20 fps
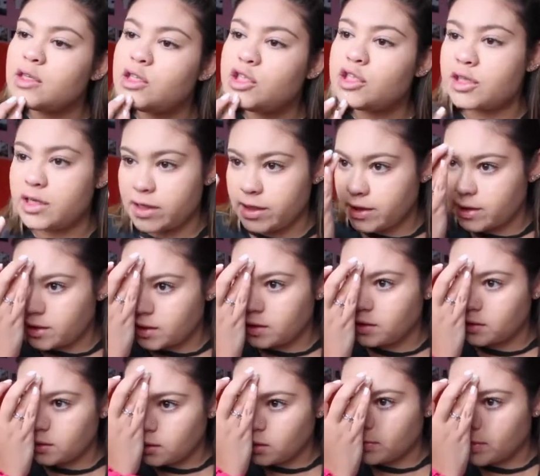chin and
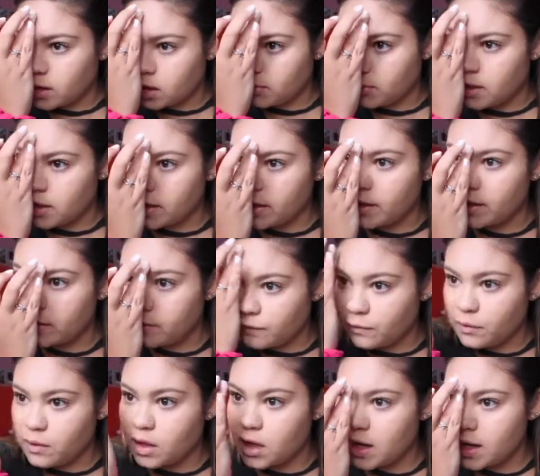a little bit on my
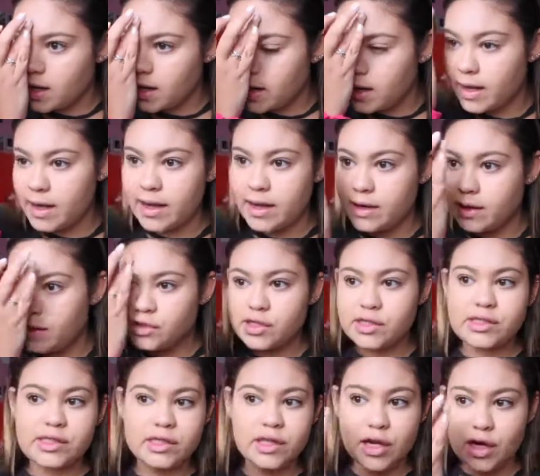forehead.
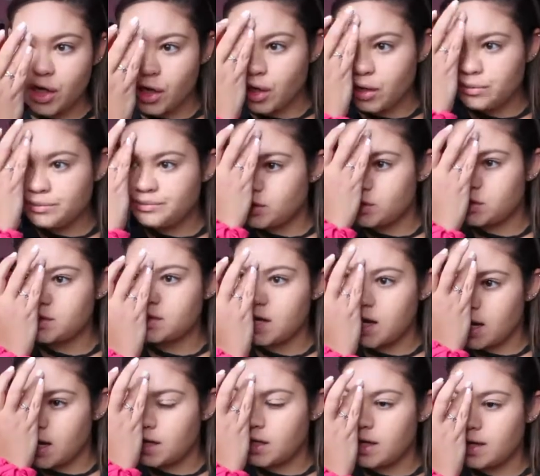Just a little, just to
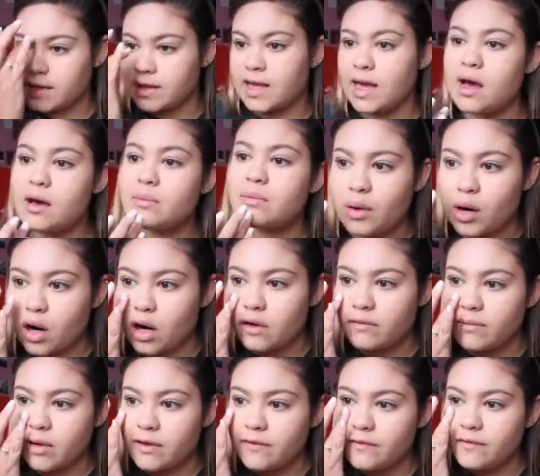highlight that part
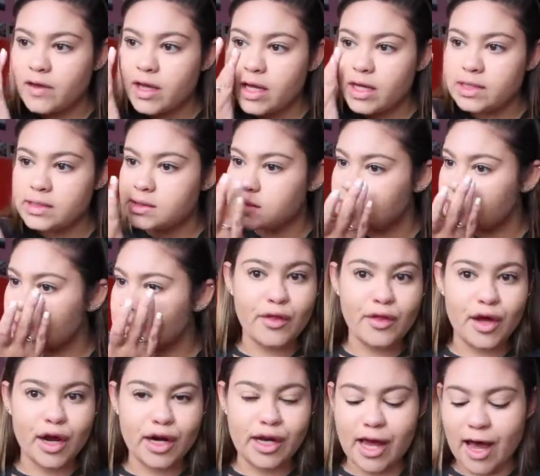of my face.
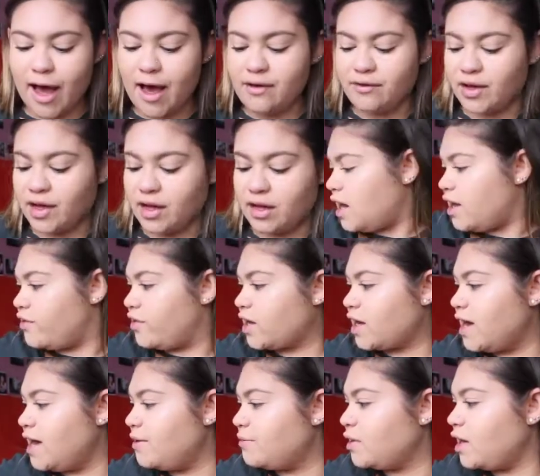And there you have it. I
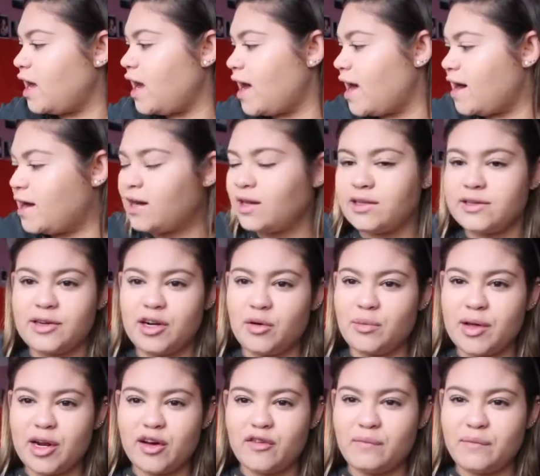think I am gonna add a little
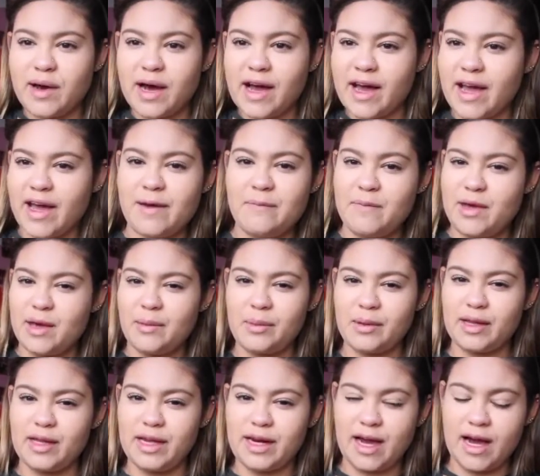bit of my
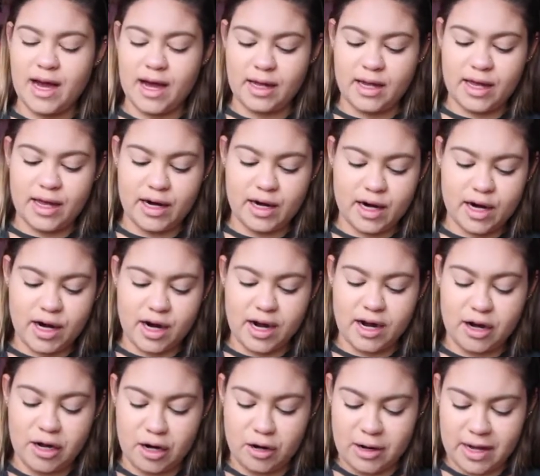Maybelline highlighter. I
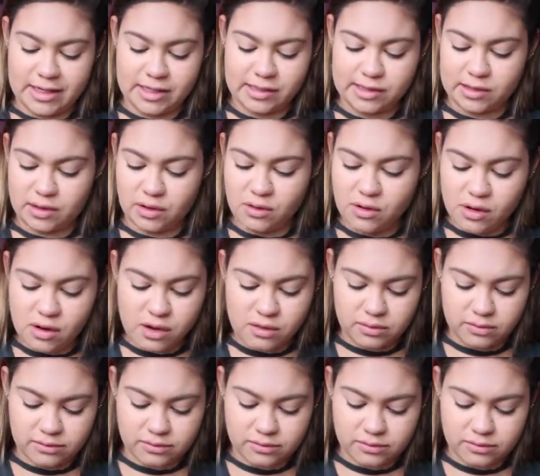don't know, I just, ooh!